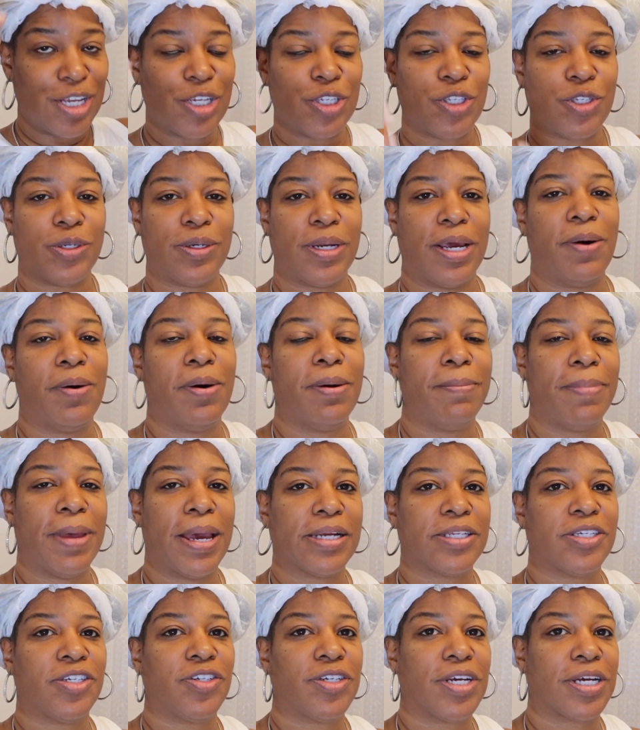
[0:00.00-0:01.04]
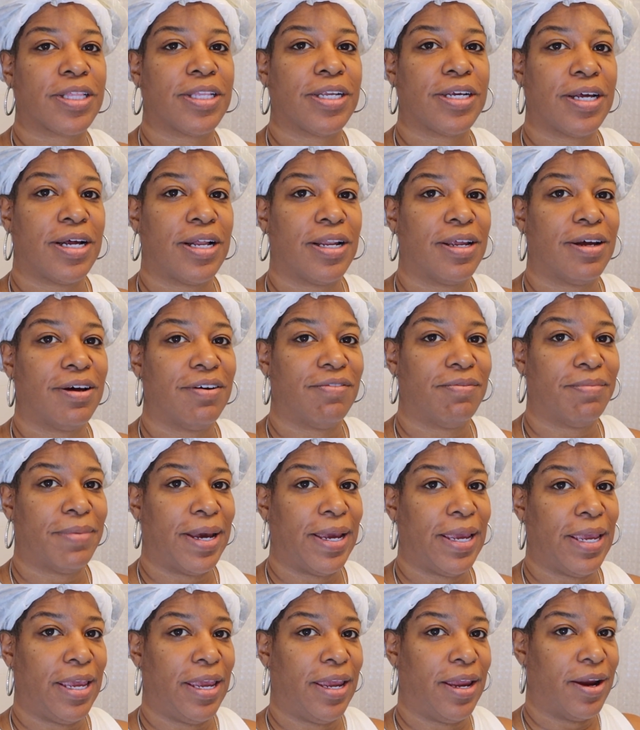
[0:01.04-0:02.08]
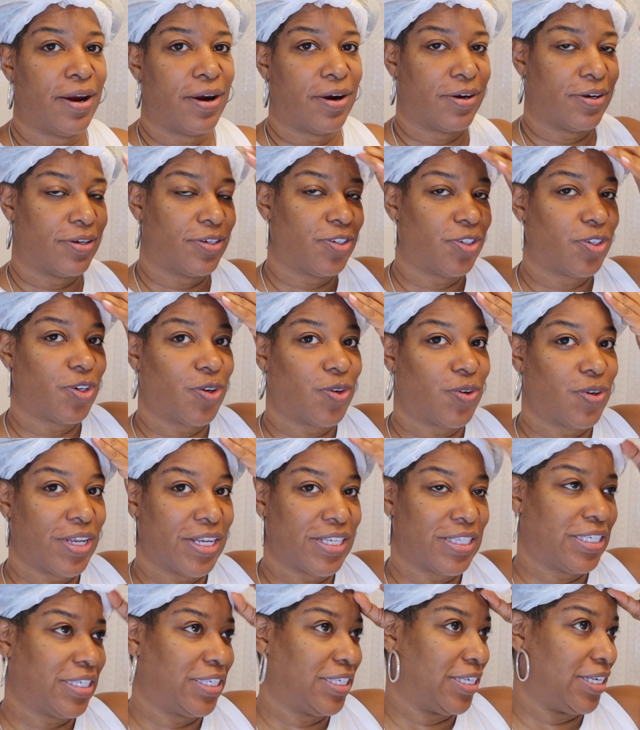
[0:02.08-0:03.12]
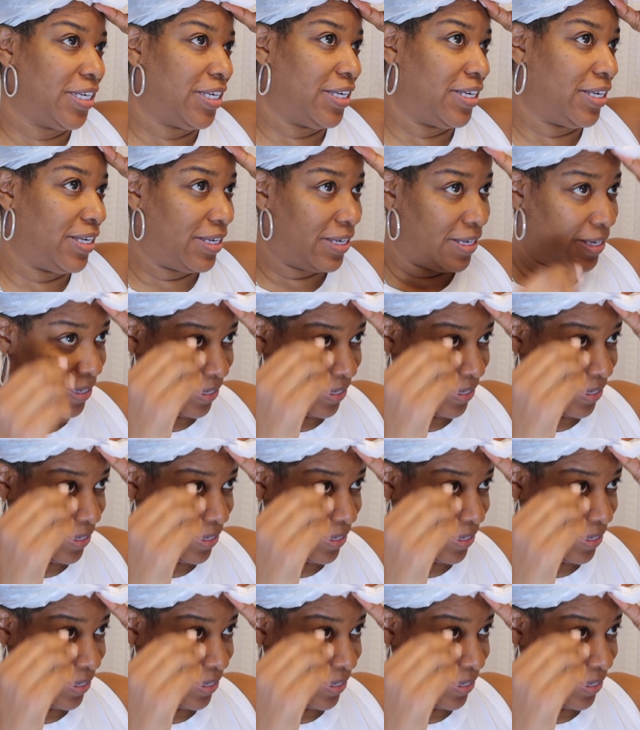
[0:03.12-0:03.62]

So now I'm back to check the color of my hair. So let's see.